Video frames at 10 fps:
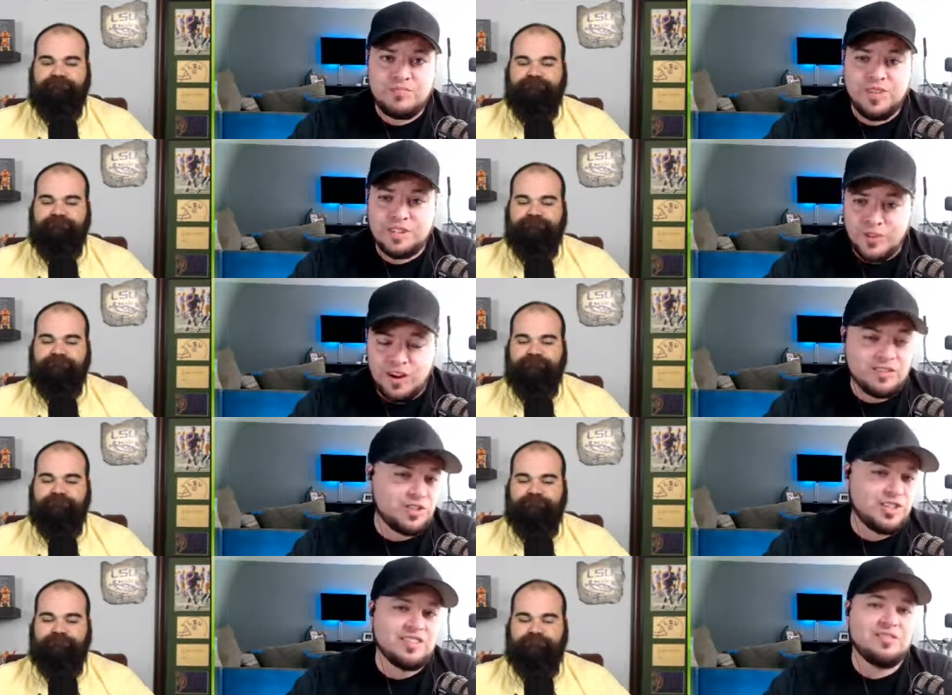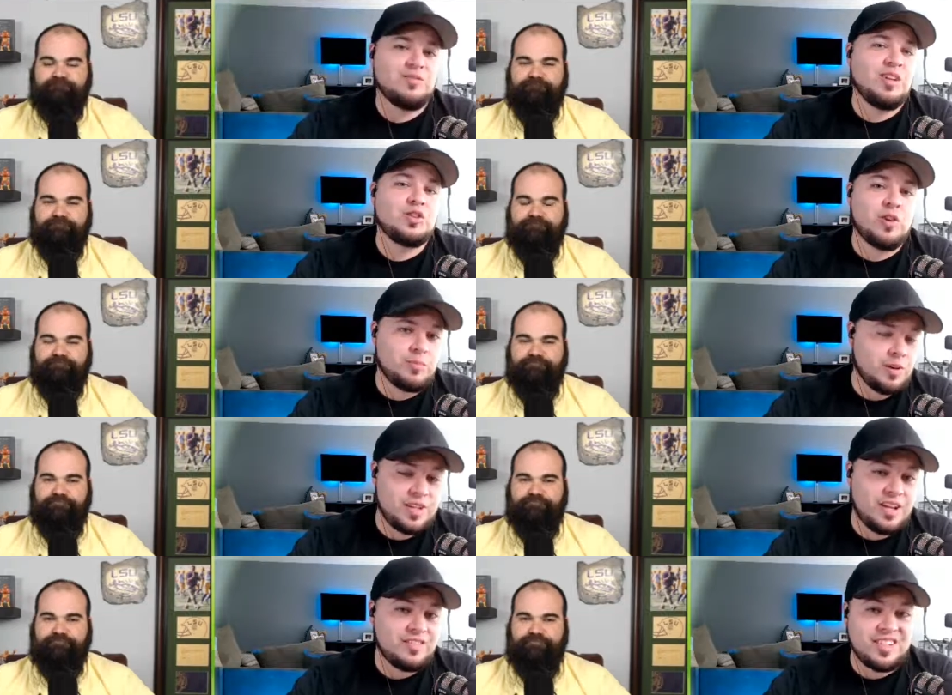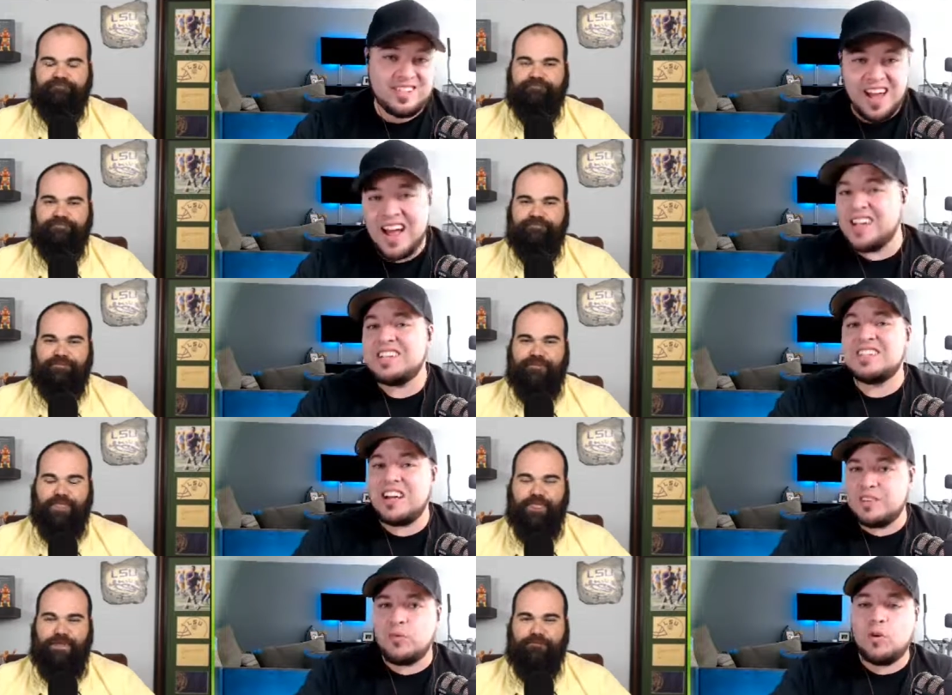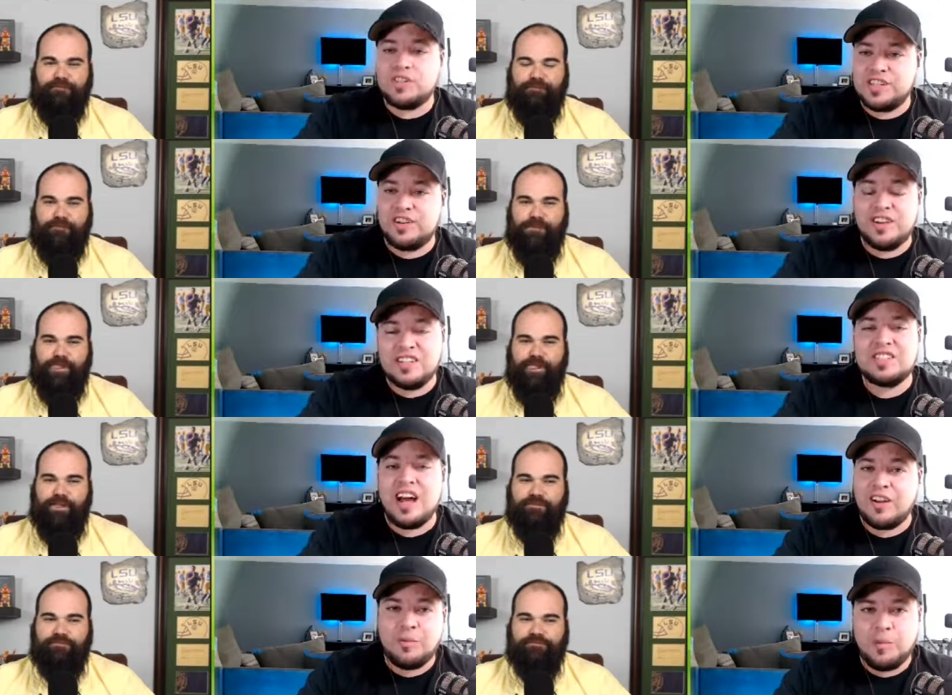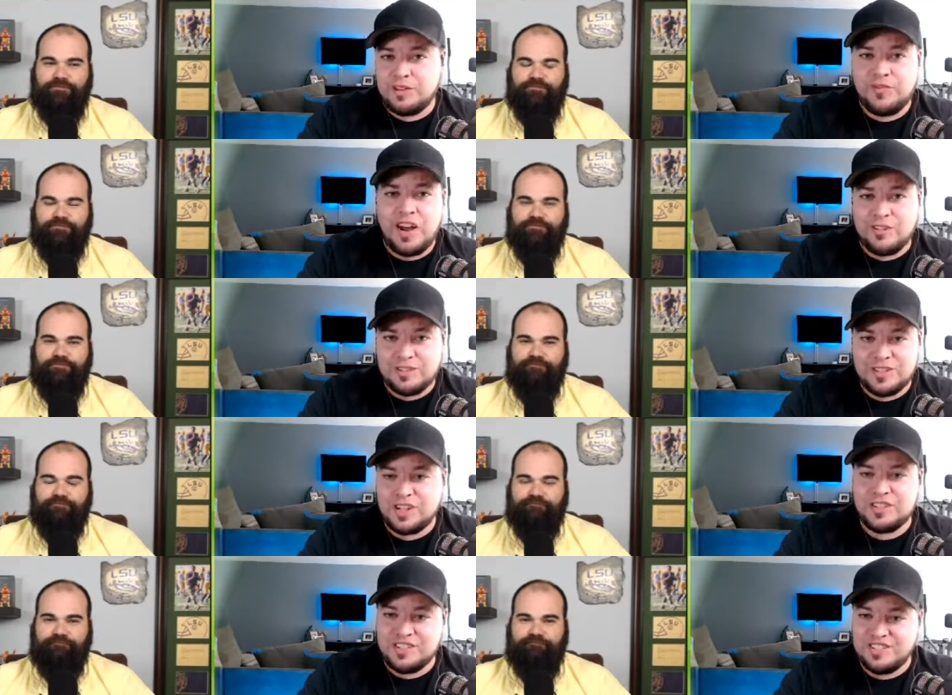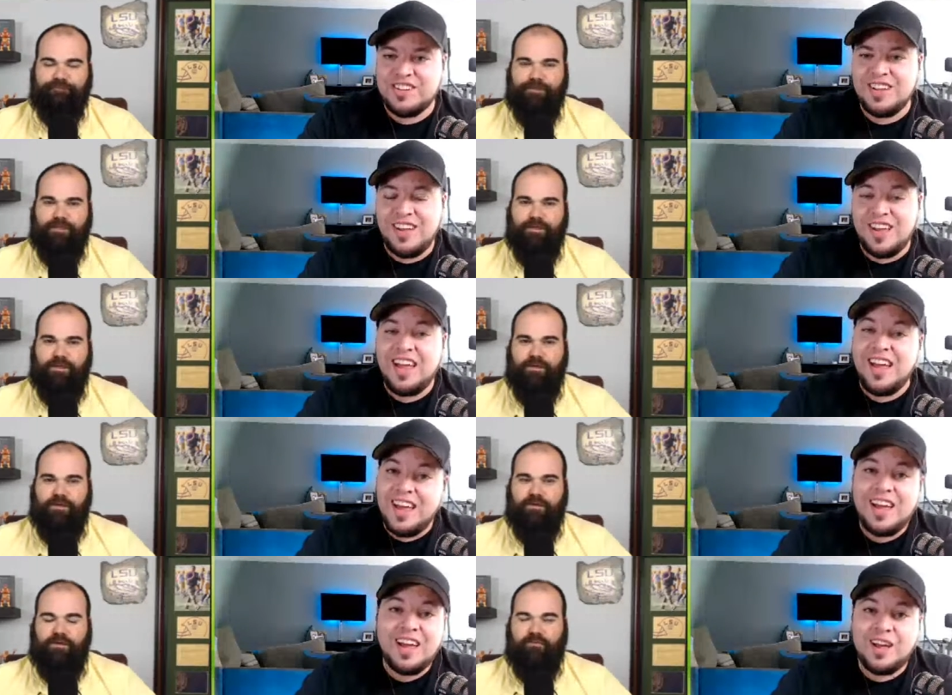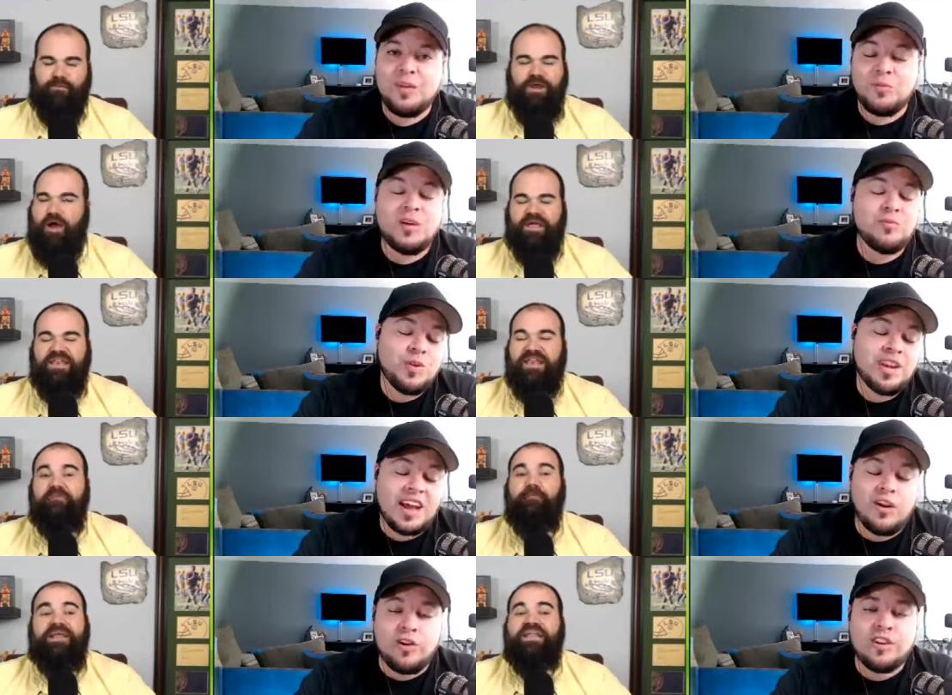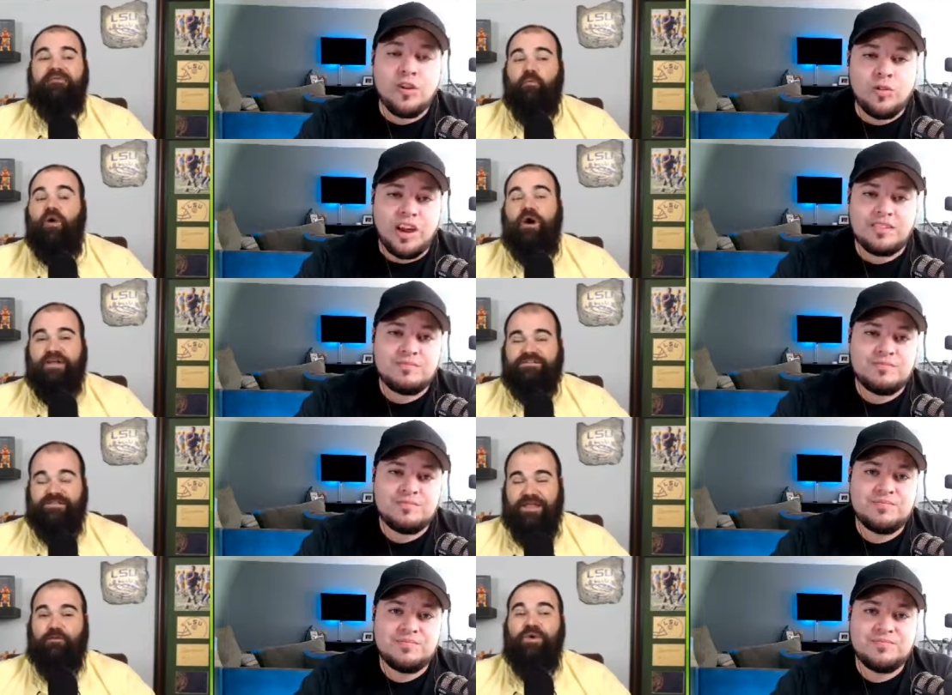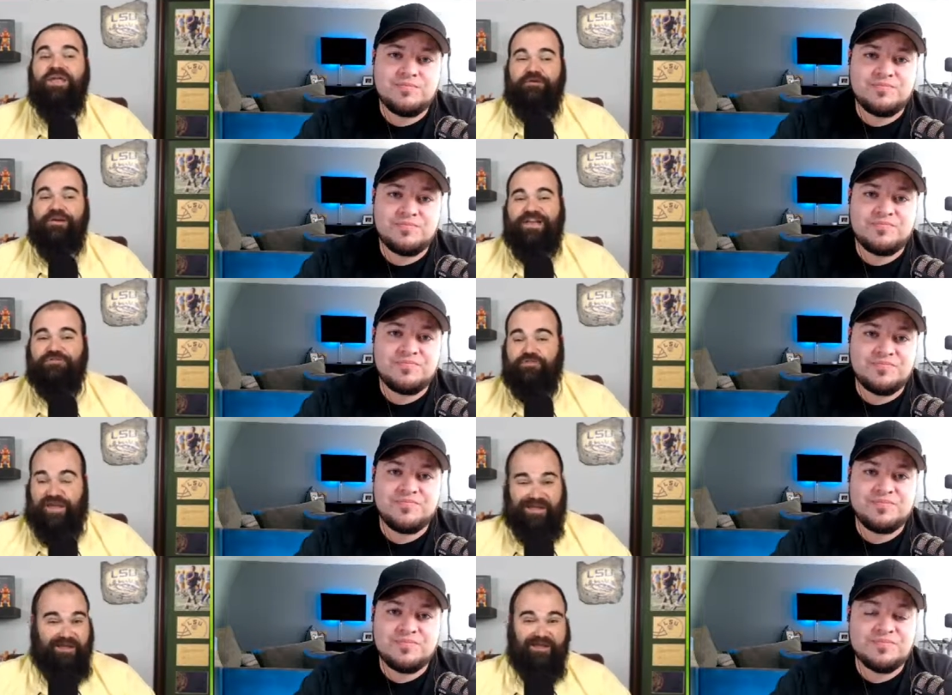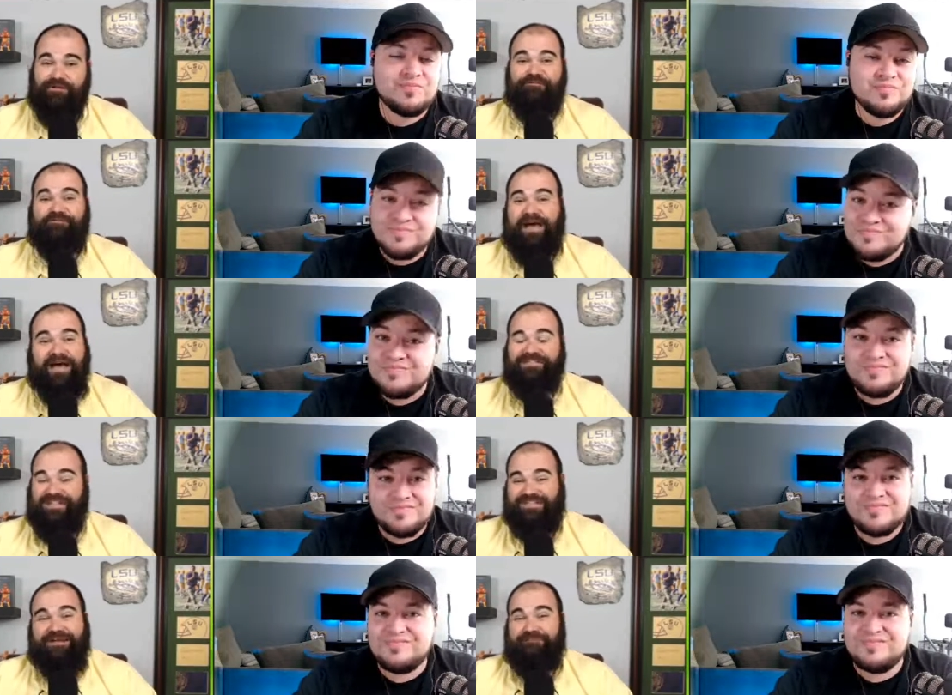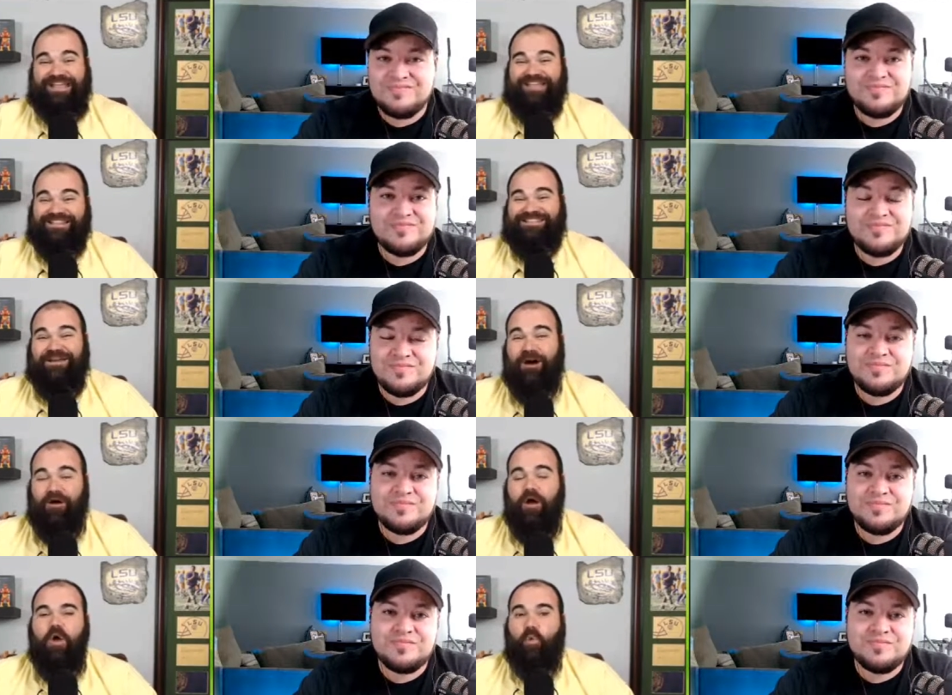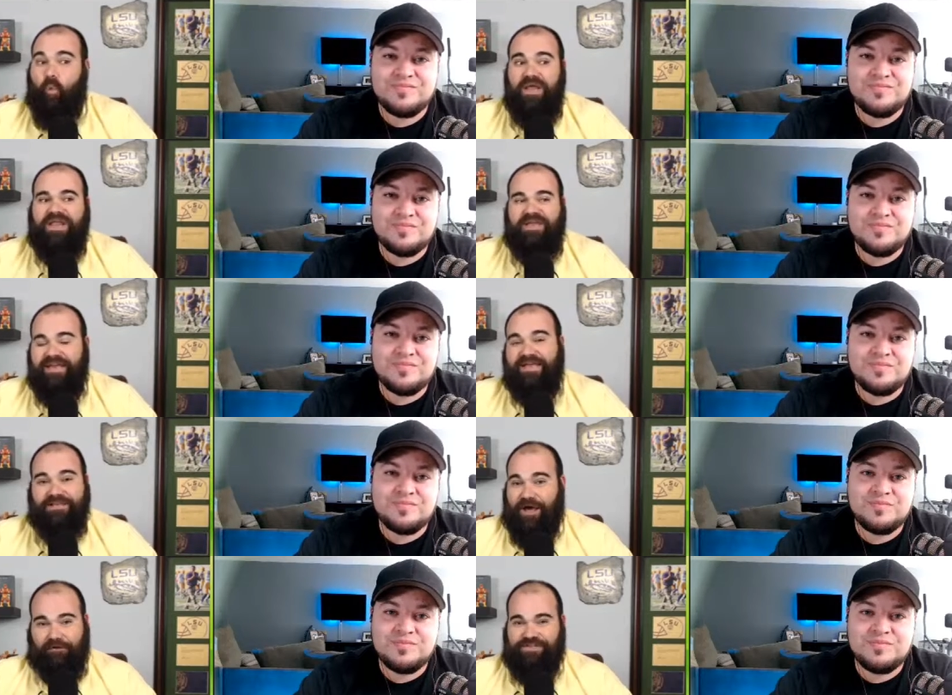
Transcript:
Speaker 1: It's very interesting that Trump comes out and says, ah, he's not the voice here. He's not going to make the final decision.
Speaker 2: Well, no, he we never. But he never was. Like we agreed yesterday, Fauci's not making this call. We didn't need Donald